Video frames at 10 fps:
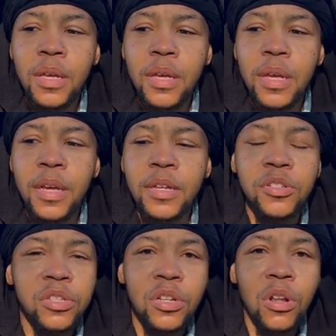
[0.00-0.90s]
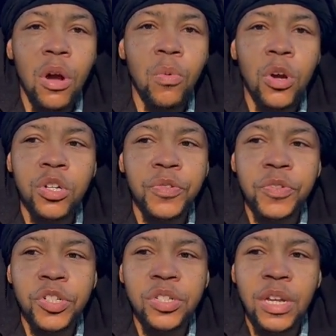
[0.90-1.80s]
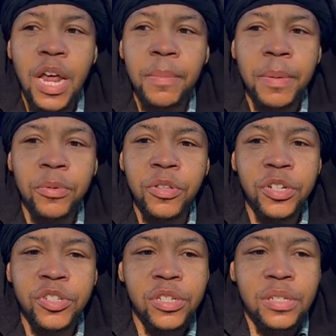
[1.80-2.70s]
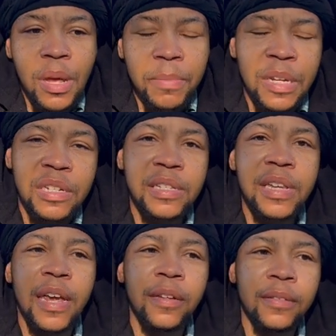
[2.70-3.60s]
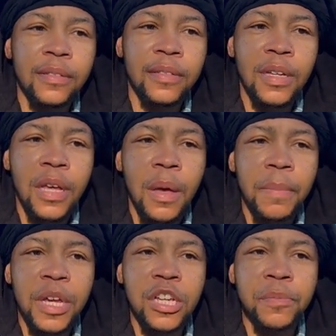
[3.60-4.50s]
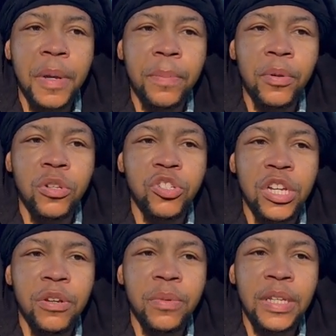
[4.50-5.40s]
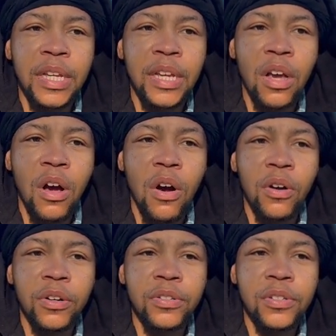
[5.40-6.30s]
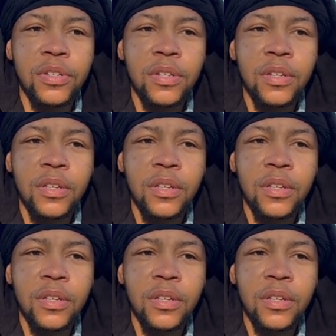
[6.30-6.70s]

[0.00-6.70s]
and still are words for just a lot of people. They're just something to say because people genuinely aren't